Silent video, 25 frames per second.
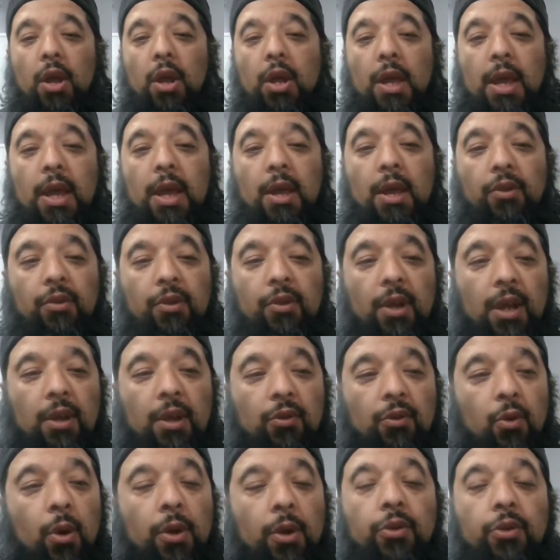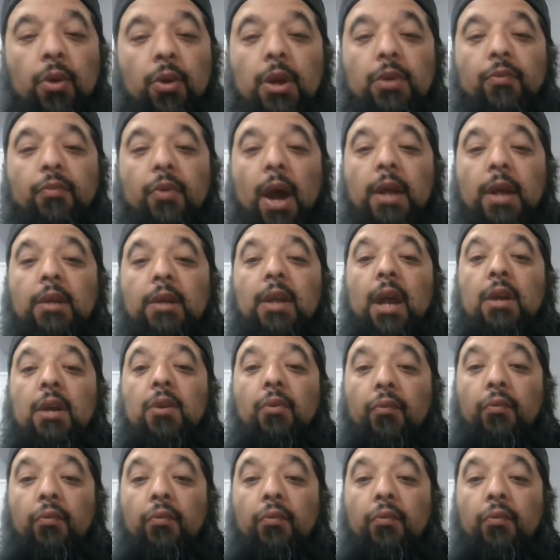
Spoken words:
he's going to, in fact,